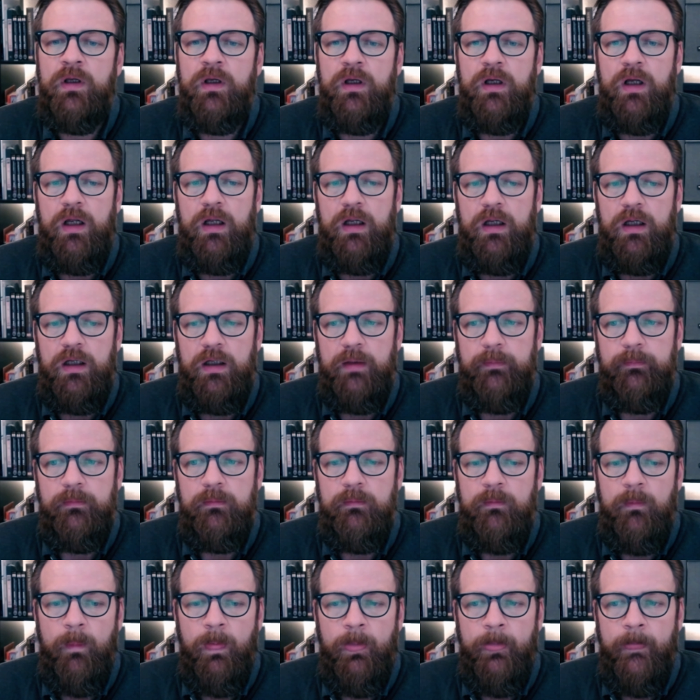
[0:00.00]
Um,
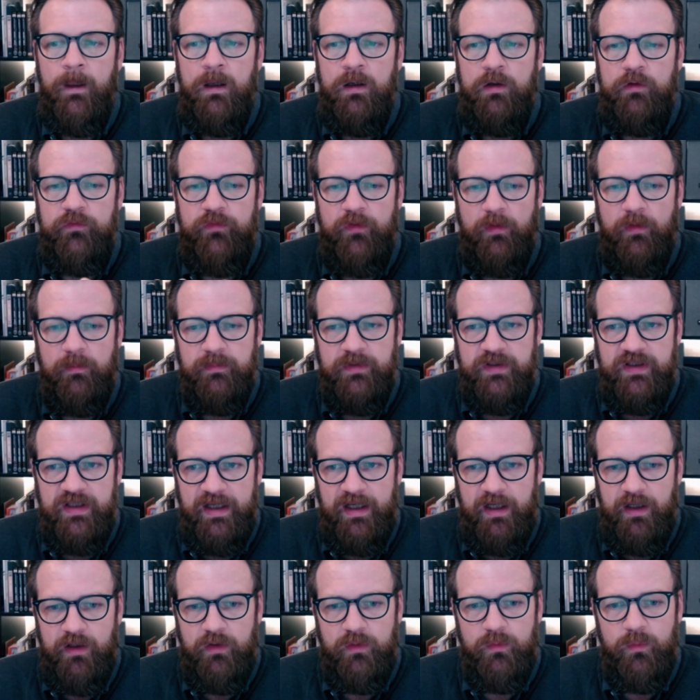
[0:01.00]
from
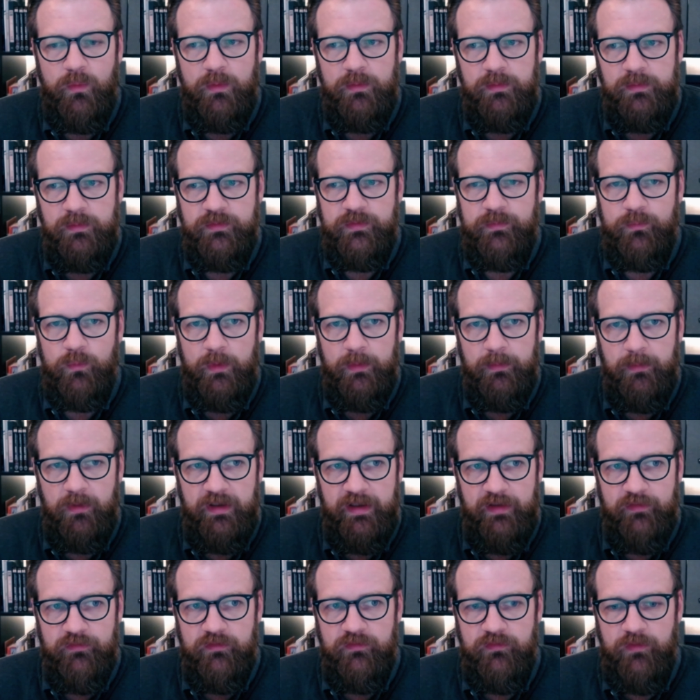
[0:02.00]
there, we'll, we will
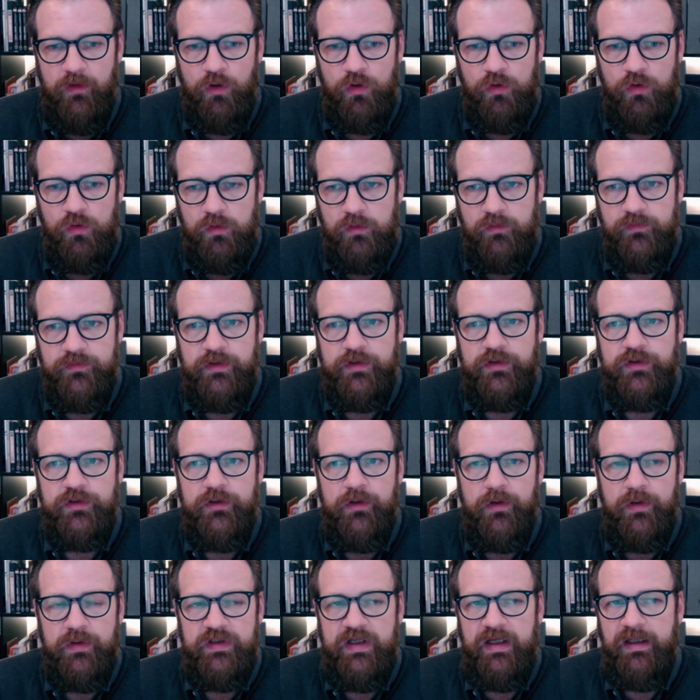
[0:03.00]
evolve to
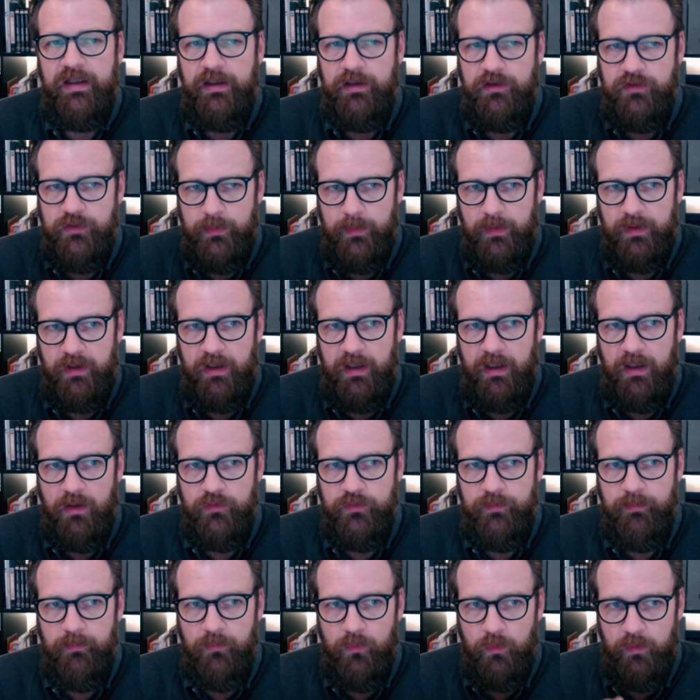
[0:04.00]
start taking into
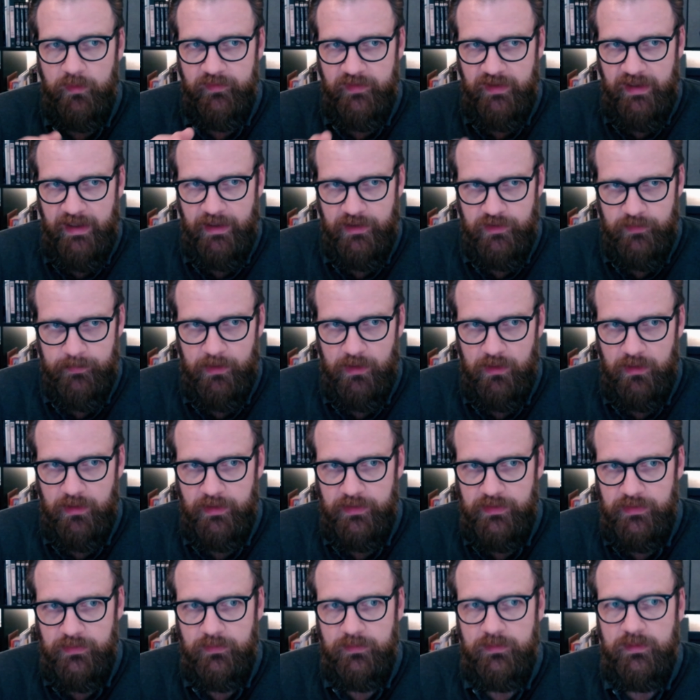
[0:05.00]
account more of the edge
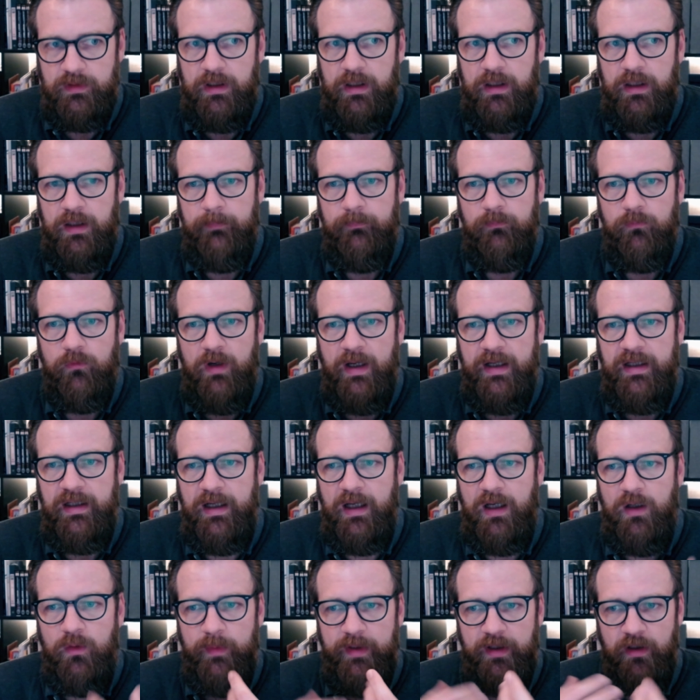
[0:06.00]
market. Um, right
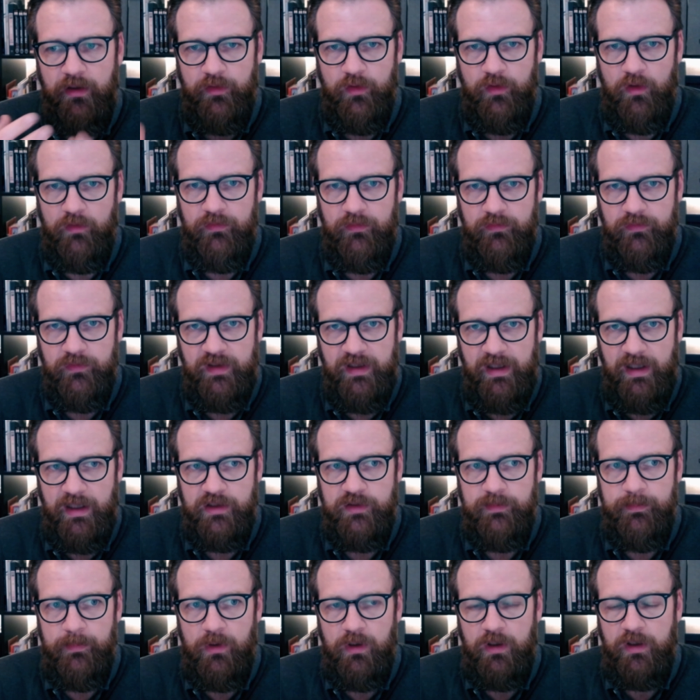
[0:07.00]
now, we can offer for the
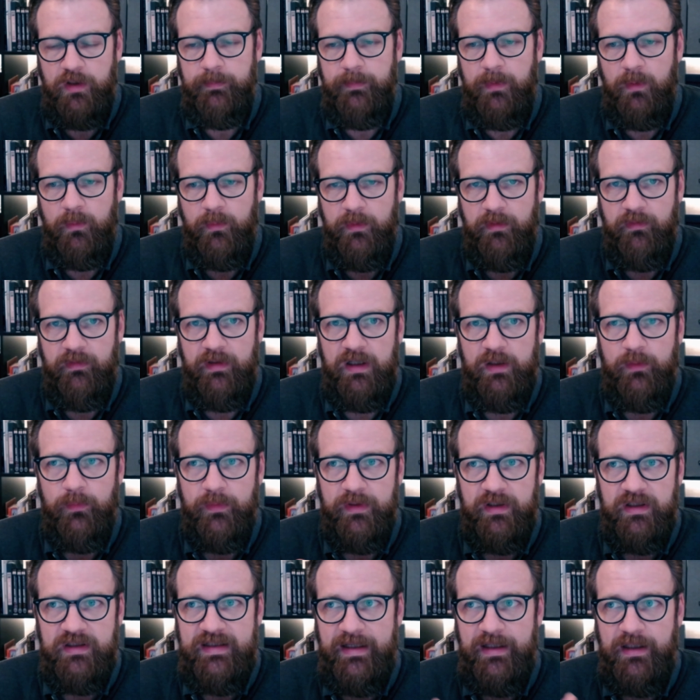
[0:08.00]
edge market, but we really want
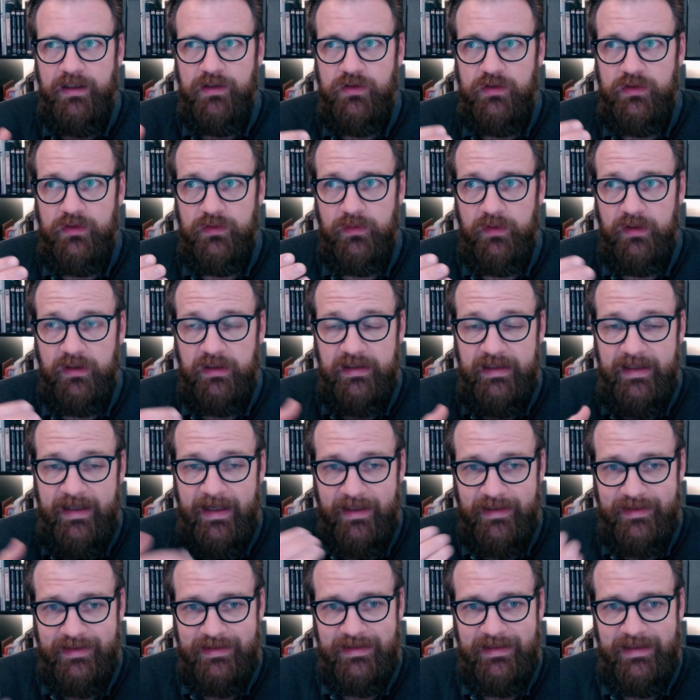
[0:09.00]
to take it to the
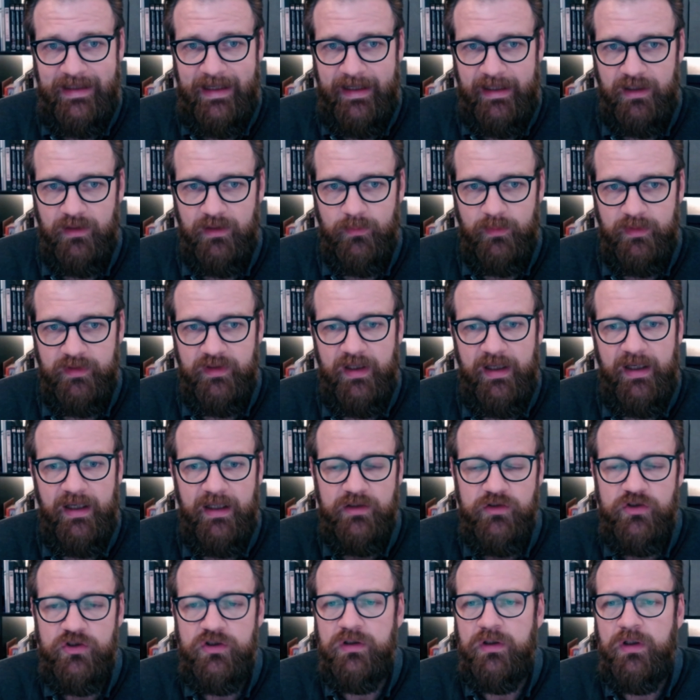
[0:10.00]
next layer with
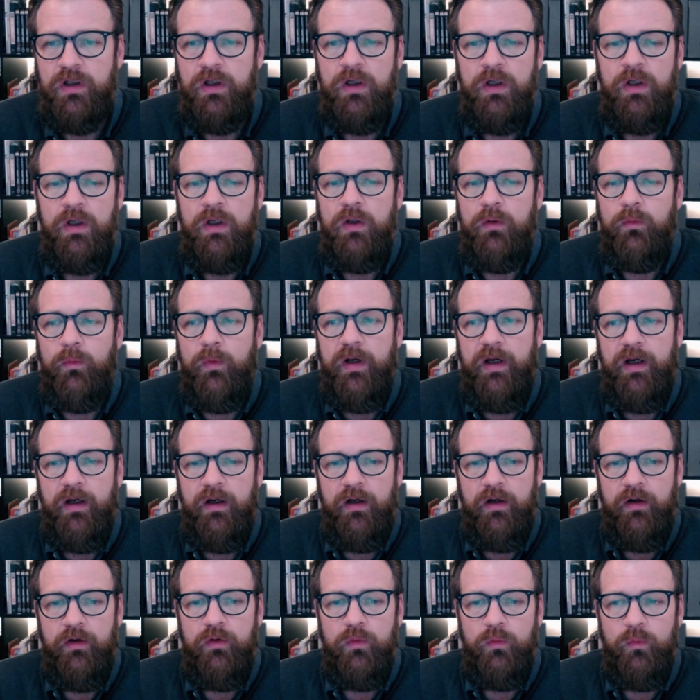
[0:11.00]
edge,
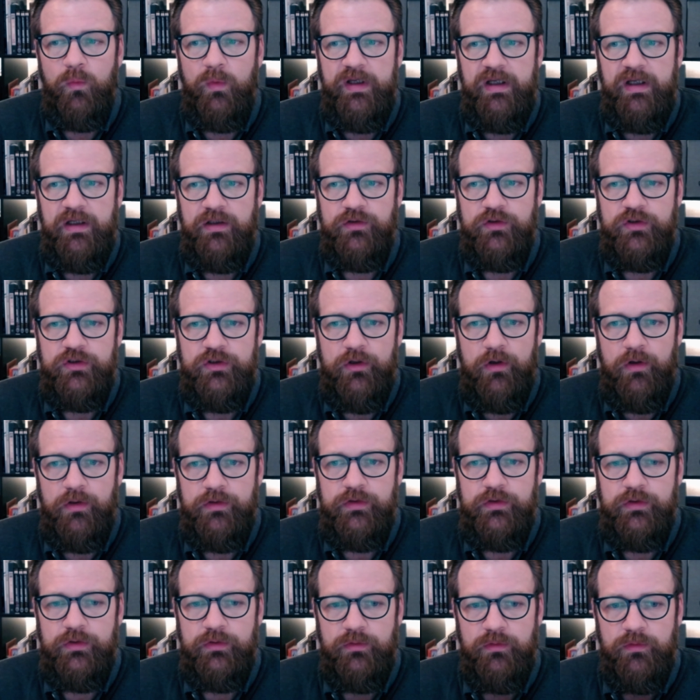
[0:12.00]
where we can start
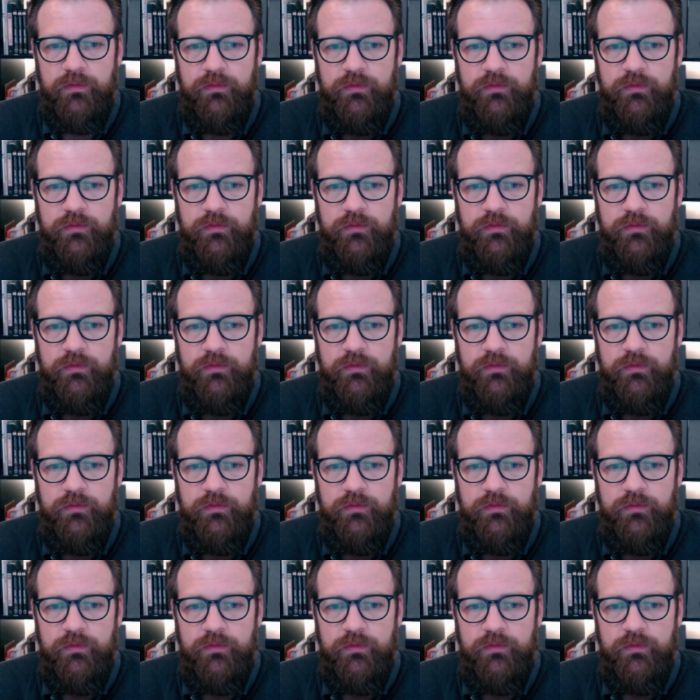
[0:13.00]
to